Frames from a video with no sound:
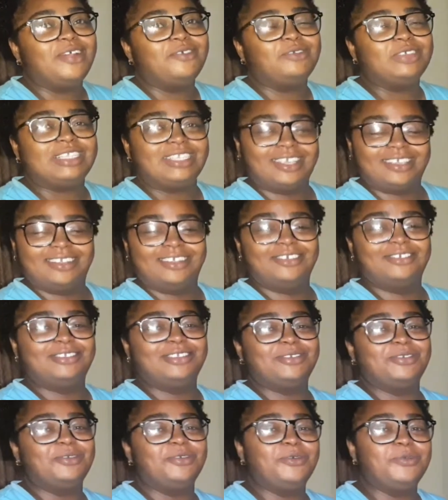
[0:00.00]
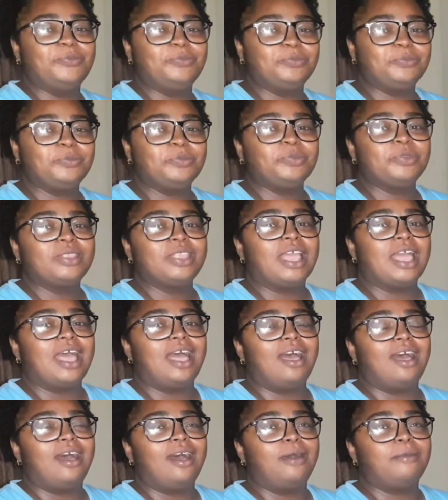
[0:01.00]
For secondary school,
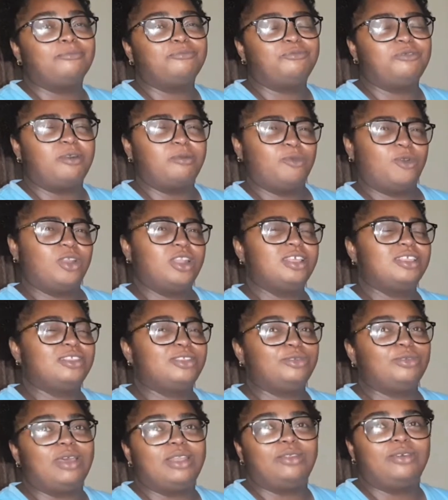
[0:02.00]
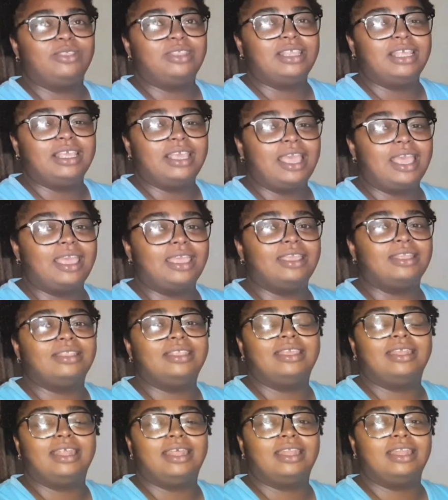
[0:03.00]
from 1 and 2, I don't think I
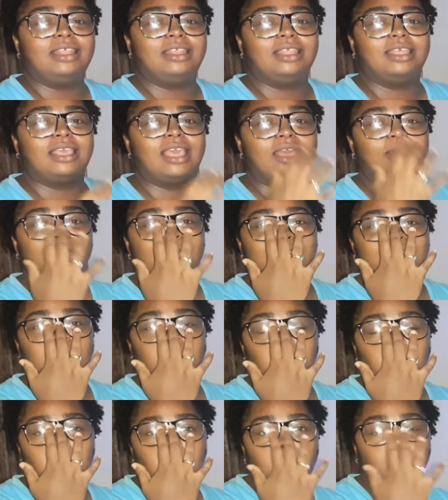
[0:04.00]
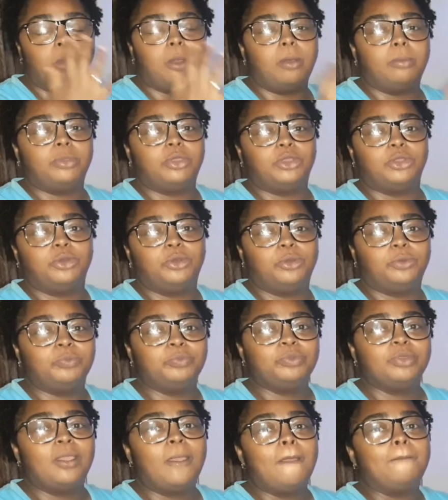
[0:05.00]
did anything. I was home, you know.
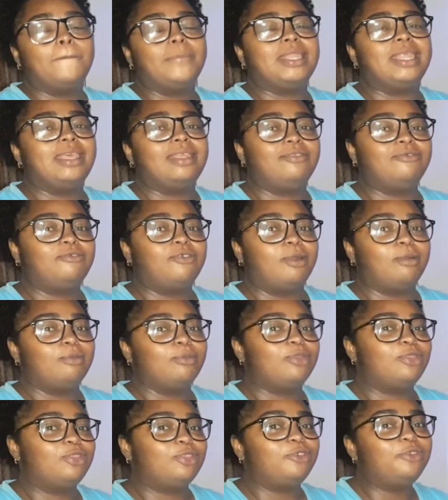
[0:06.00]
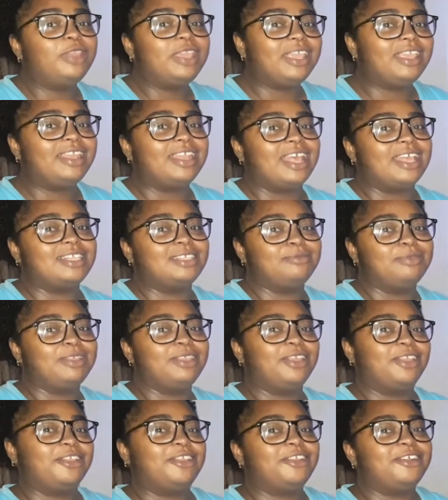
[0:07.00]
But then from 3, that's when
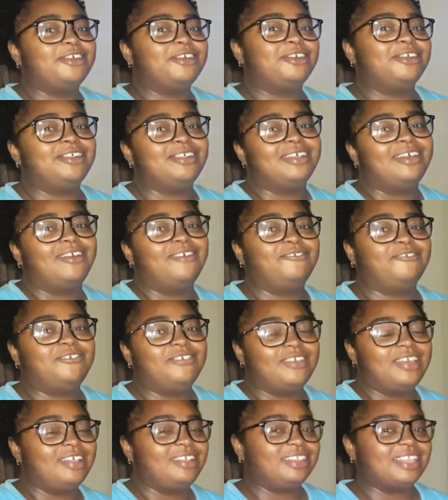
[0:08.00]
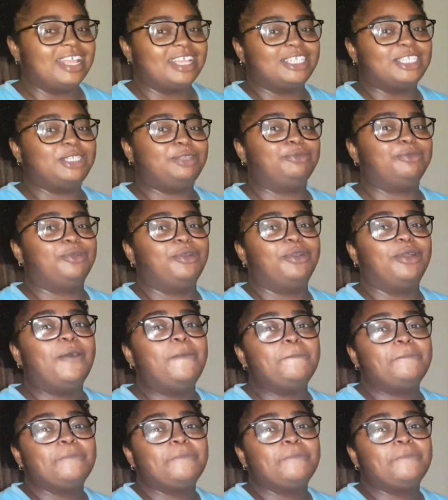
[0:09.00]
your girl felt that she was